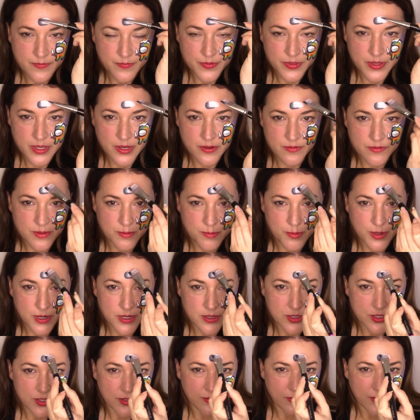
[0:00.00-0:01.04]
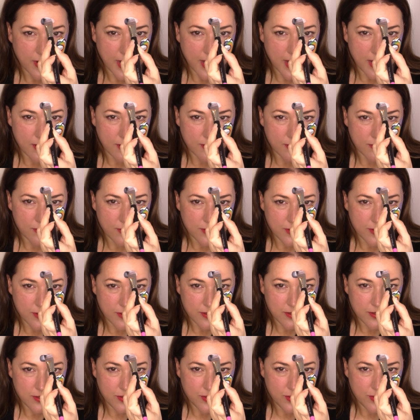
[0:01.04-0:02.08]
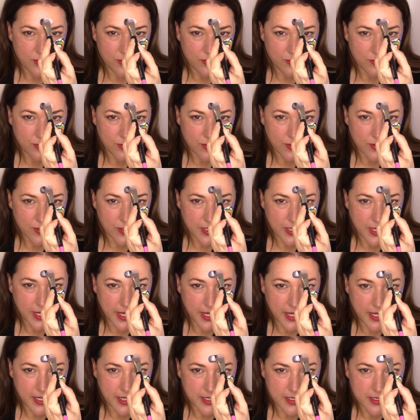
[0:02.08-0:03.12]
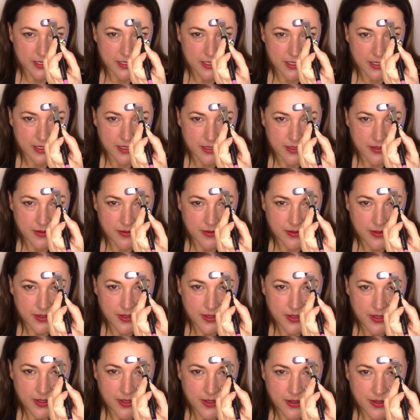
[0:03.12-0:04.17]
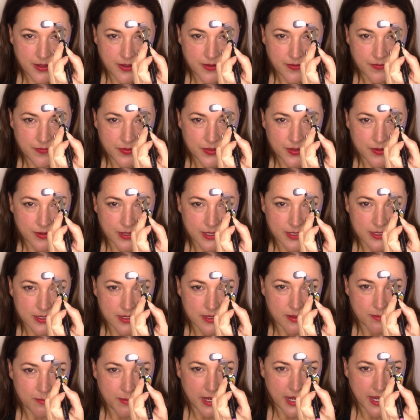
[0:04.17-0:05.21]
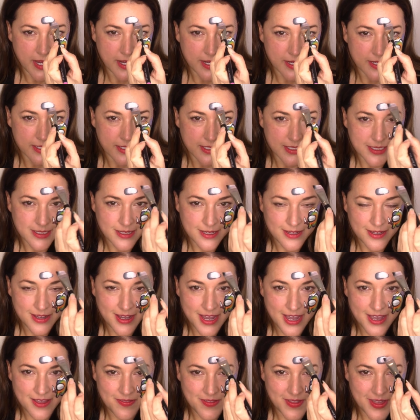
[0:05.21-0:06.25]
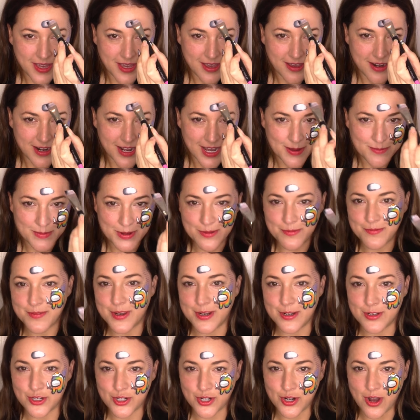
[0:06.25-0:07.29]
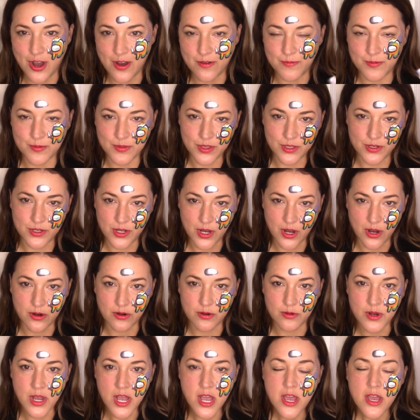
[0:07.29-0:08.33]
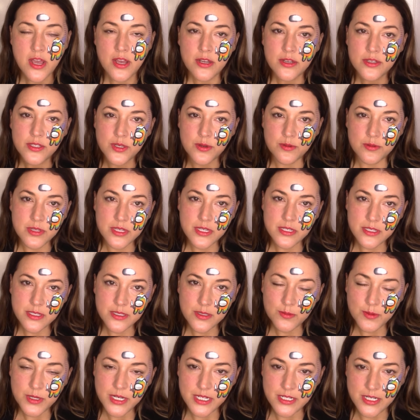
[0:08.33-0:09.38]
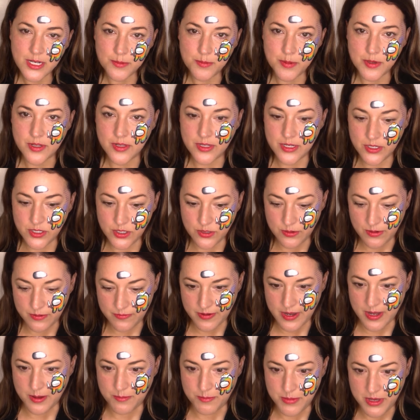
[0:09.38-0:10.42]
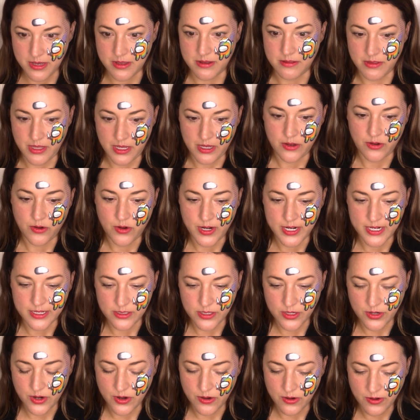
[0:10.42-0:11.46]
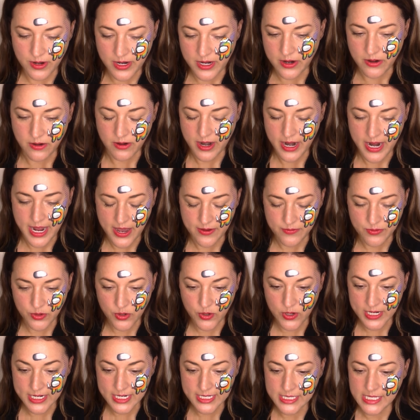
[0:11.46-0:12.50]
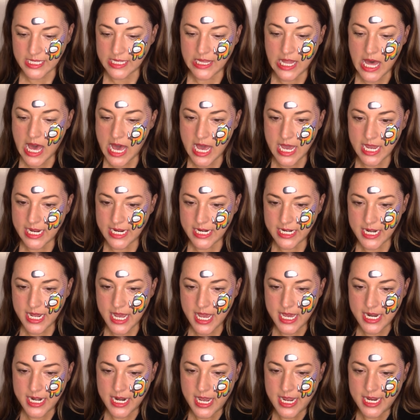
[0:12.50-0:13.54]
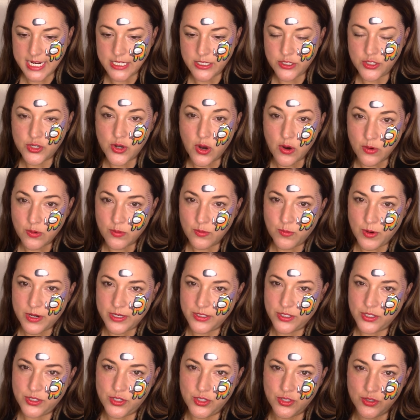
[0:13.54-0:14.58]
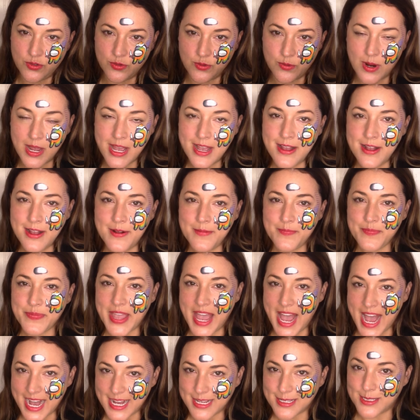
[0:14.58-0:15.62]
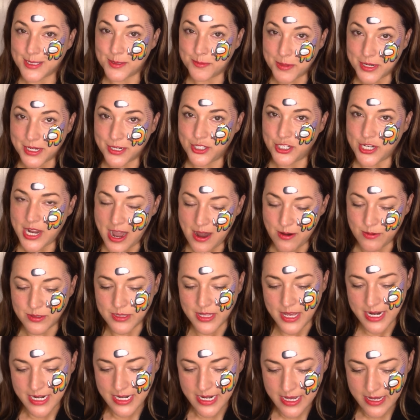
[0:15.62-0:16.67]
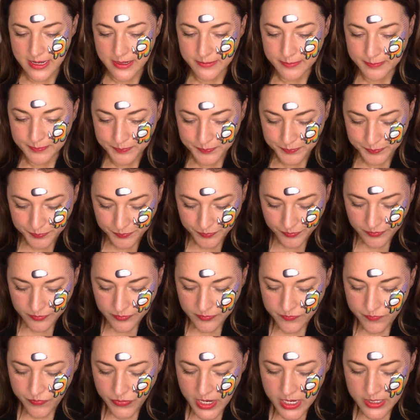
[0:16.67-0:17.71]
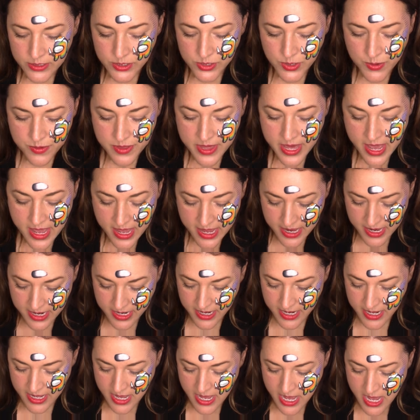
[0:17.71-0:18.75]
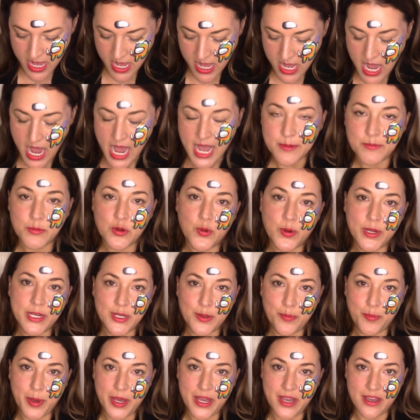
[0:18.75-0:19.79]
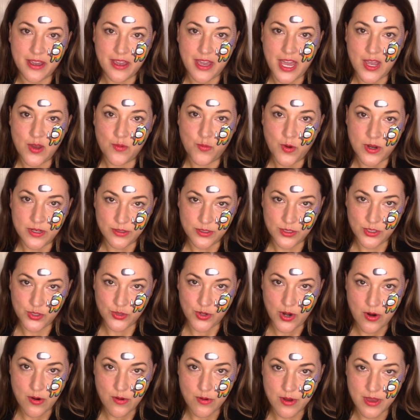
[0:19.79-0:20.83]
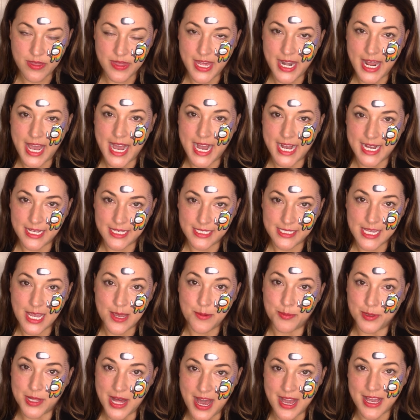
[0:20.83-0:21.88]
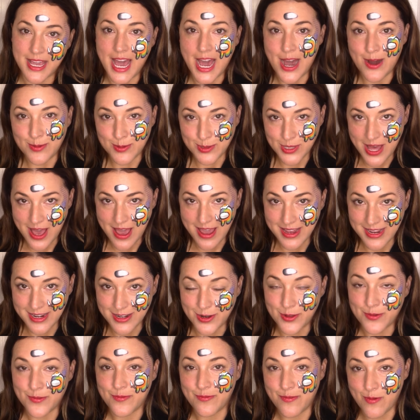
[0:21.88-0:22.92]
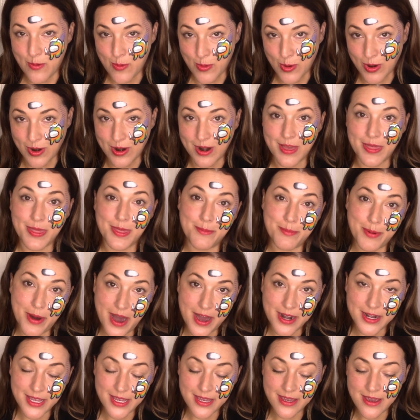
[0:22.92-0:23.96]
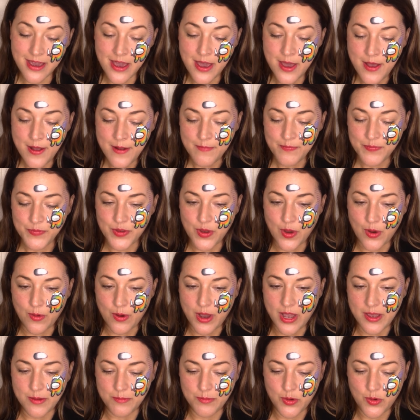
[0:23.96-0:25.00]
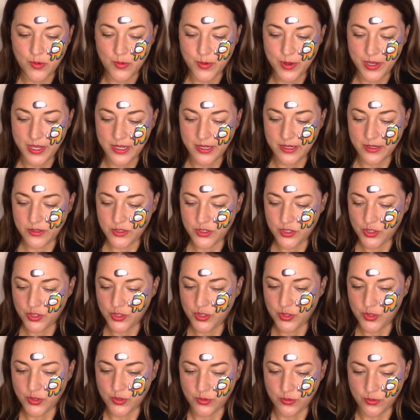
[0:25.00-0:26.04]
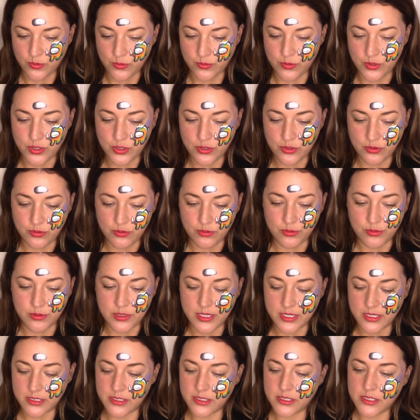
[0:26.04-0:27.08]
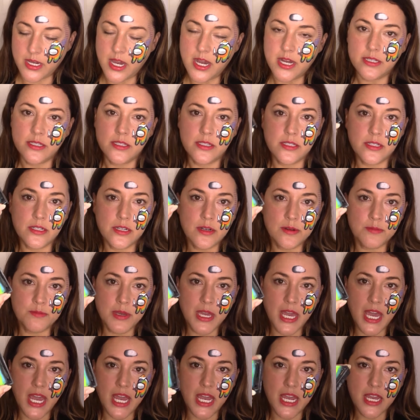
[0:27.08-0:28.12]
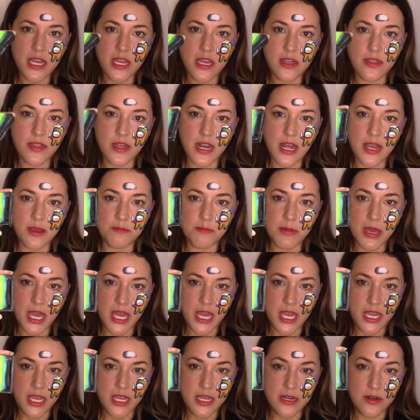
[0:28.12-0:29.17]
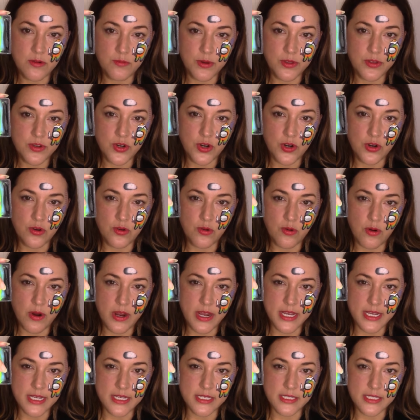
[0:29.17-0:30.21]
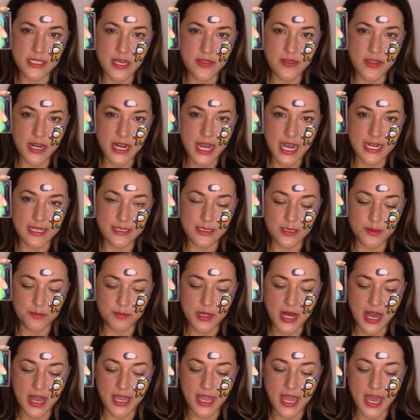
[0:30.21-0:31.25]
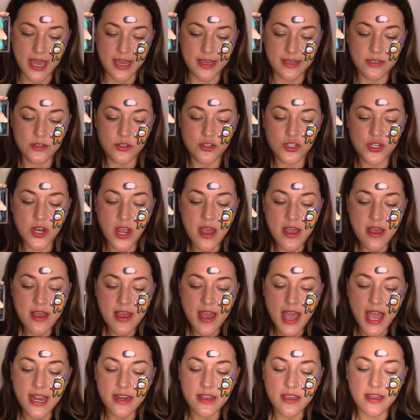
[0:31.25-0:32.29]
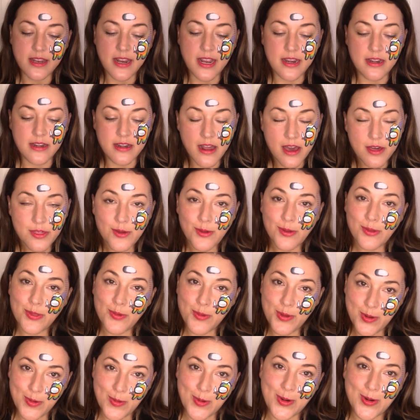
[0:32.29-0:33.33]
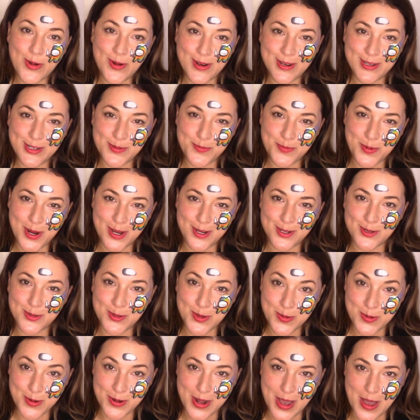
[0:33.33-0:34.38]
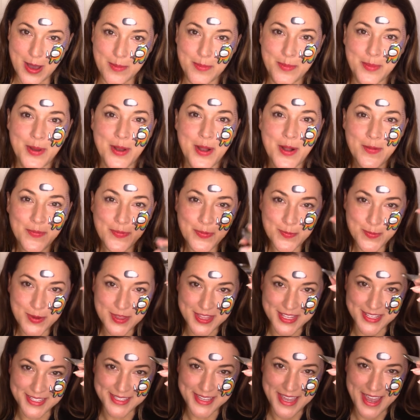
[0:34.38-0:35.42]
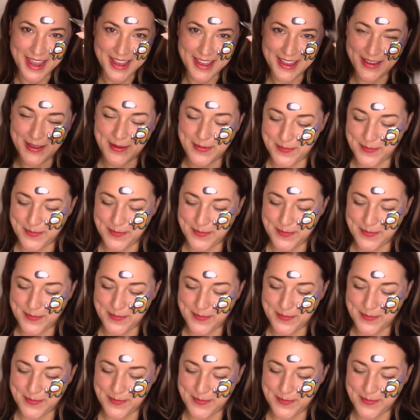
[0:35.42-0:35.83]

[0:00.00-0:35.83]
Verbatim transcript: of the brush around to create the rest of the mask and then I'm gonna finish it off with the toe. So this is what I typically do if I'm in like a crazy hurry or I have a crazy line and I don't want to do as much outlining. So then I'm going to pick a one stroke that has a black outline for the body. So I'm going to do this custom cake that I made with turquoise and that has the black edge and get another three quarter inch brush loaded up with this cake.